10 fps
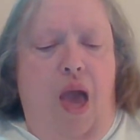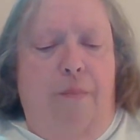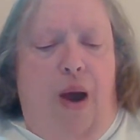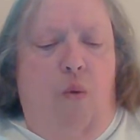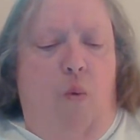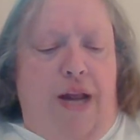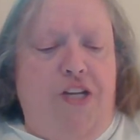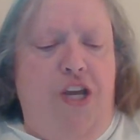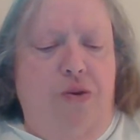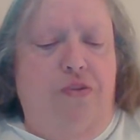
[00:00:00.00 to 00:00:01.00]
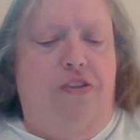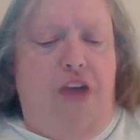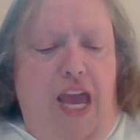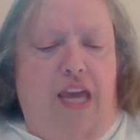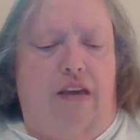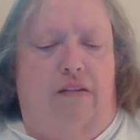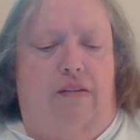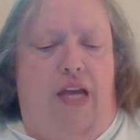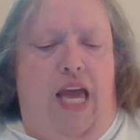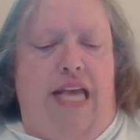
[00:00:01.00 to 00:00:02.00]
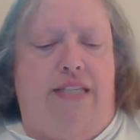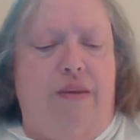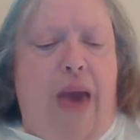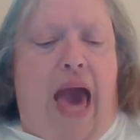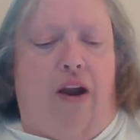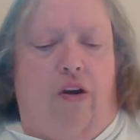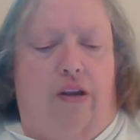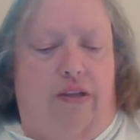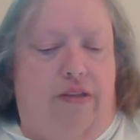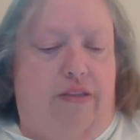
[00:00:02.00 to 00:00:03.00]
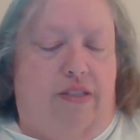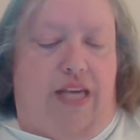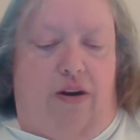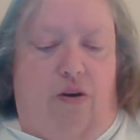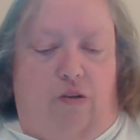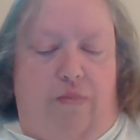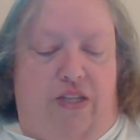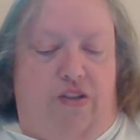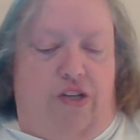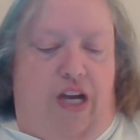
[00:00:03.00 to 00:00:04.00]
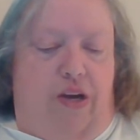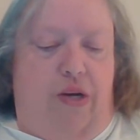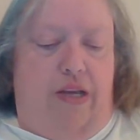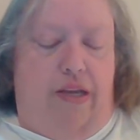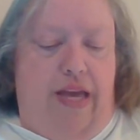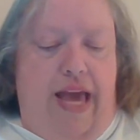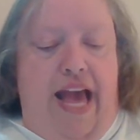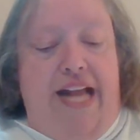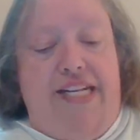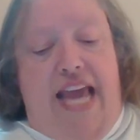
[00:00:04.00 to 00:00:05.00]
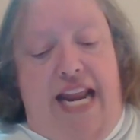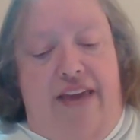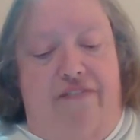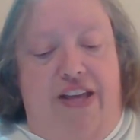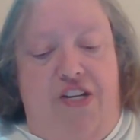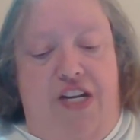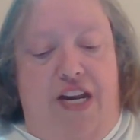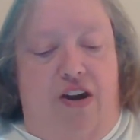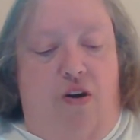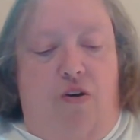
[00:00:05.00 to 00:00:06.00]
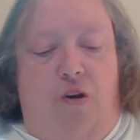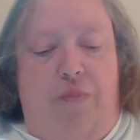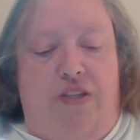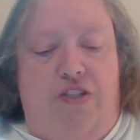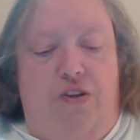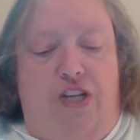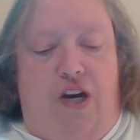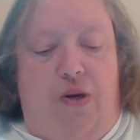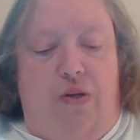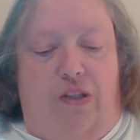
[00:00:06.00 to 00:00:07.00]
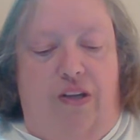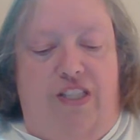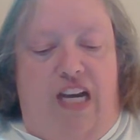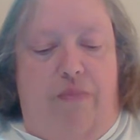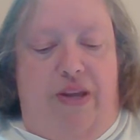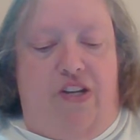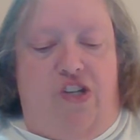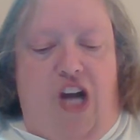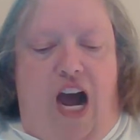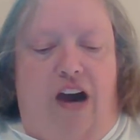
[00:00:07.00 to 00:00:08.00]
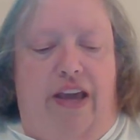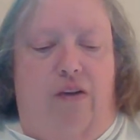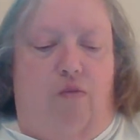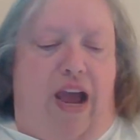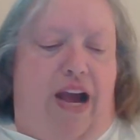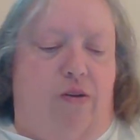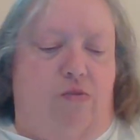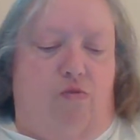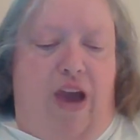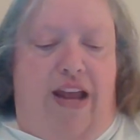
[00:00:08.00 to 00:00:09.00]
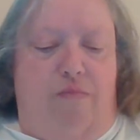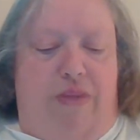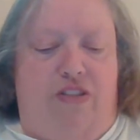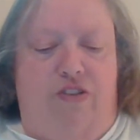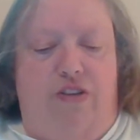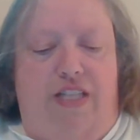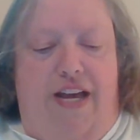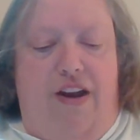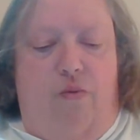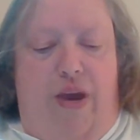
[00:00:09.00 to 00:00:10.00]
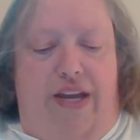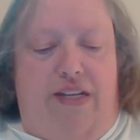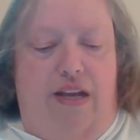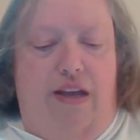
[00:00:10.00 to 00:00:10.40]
But what do you think is the matter? said old Mr. Toad. Danny fidgeted and old Mr. Toad looked up at jolly, round, red Mr. Sun and winked